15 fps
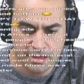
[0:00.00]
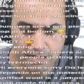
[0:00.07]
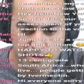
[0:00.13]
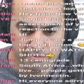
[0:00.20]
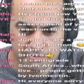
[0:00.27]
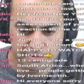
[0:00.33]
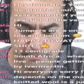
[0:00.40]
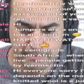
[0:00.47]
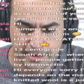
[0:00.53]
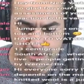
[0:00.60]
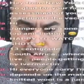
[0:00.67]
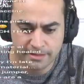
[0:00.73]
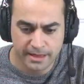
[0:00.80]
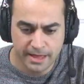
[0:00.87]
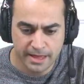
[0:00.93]
Was it
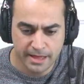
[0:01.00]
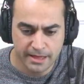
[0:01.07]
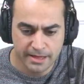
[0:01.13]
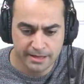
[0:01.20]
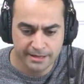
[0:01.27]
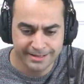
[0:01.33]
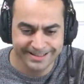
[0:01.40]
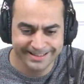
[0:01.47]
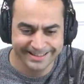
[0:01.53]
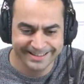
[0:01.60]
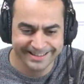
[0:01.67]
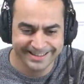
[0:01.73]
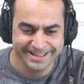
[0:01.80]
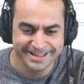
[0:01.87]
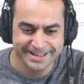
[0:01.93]
better there?
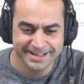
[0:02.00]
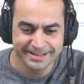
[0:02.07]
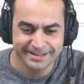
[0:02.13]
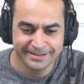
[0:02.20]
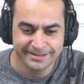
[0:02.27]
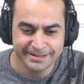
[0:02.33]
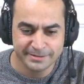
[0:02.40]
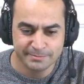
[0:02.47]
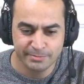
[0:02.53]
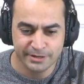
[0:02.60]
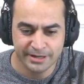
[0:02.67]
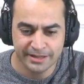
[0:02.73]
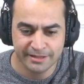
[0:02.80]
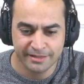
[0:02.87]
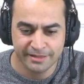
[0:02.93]
Let's
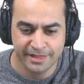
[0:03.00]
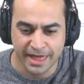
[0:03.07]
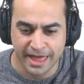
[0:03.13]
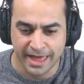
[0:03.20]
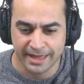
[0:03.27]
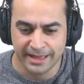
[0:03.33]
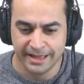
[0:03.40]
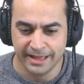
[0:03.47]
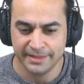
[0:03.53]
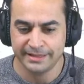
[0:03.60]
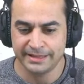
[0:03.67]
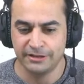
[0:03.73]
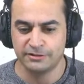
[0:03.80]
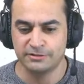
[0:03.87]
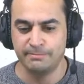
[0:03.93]
put it there. I
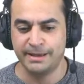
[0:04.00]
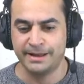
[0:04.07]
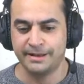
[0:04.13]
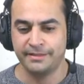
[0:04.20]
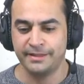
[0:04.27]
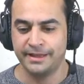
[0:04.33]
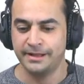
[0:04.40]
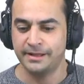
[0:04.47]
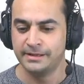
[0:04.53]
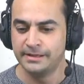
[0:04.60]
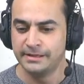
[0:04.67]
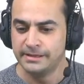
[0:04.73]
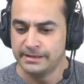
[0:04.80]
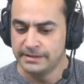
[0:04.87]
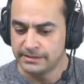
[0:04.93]
think it looks better there.
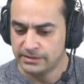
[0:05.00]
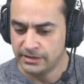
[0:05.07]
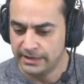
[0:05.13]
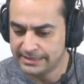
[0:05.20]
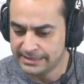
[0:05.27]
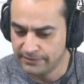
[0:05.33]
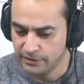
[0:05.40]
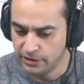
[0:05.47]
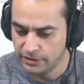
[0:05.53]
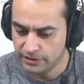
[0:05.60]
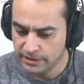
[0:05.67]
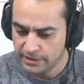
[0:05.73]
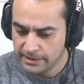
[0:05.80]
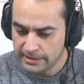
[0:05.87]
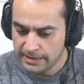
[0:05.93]
So let's have a
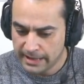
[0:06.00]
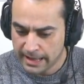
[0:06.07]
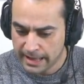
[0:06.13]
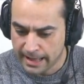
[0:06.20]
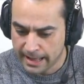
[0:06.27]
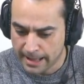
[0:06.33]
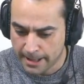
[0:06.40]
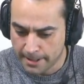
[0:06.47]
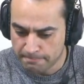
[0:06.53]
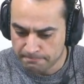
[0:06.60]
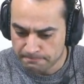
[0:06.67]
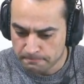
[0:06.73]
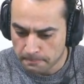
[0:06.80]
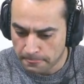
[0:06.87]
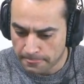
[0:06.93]
look.
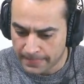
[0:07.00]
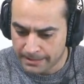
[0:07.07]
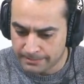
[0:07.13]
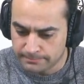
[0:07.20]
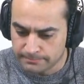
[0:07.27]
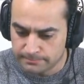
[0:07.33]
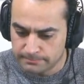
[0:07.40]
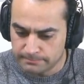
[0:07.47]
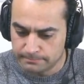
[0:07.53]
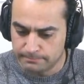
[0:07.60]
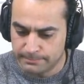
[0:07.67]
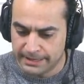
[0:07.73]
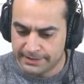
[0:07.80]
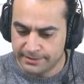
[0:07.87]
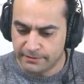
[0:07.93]

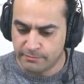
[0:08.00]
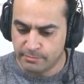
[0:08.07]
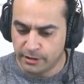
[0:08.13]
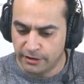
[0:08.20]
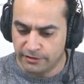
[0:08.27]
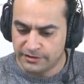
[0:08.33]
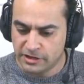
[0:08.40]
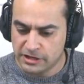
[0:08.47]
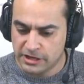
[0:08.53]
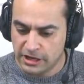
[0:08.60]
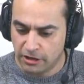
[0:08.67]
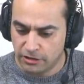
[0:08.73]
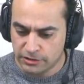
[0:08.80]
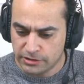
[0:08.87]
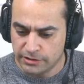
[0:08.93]
Belinda from Cologne says,
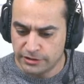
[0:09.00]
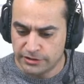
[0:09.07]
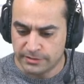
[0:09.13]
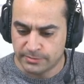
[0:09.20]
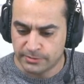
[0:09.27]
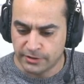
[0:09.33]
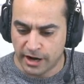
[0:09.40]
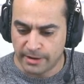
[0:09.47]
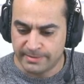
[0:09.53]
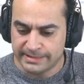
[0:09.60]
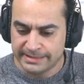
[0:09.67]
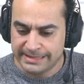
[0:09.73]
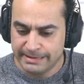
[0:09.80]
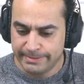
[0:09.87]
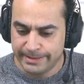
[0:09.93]
lots of new subscribers.
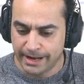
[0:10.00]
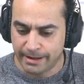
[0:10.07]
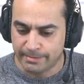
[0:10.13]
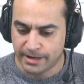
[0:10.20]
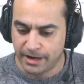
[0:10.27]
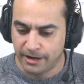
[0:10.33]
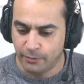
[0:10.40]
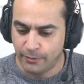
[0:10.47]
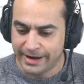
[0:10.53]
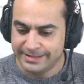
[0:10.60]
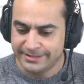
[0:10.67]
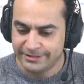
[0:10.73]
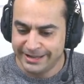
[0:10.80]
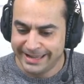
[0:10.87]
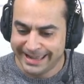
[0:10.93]
Keep it up. Can't wait
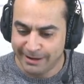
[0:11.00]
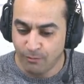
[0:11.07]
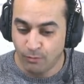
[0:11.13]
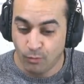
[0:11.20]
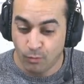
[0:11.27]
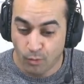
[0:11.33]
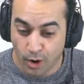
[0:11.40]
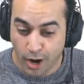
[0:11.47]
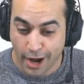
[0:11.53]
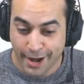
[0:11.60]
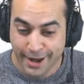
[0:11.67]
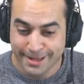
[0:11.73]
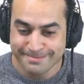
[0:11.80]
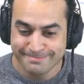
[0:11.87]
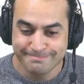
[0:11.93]
till you hit
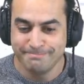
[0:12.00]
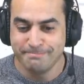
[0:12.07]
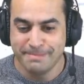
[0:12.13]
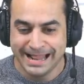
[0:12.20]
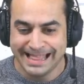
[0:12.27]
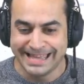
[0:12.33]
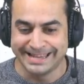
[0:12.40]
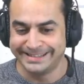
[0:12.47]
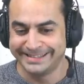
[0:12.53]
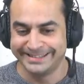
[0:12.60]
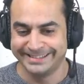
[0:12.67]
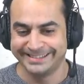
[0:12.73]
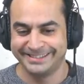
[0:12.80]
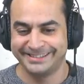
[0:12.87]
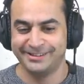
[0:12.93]
1 million.
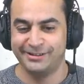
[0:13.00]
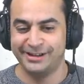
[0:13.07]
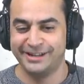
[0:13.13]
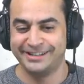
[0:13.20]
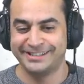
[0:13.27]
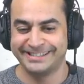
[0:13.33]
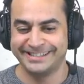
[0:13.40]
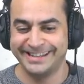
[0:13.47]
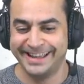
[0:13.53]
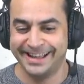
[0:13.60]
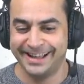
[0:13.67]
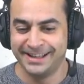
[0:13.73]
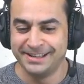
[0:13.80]
Gosh, yeah.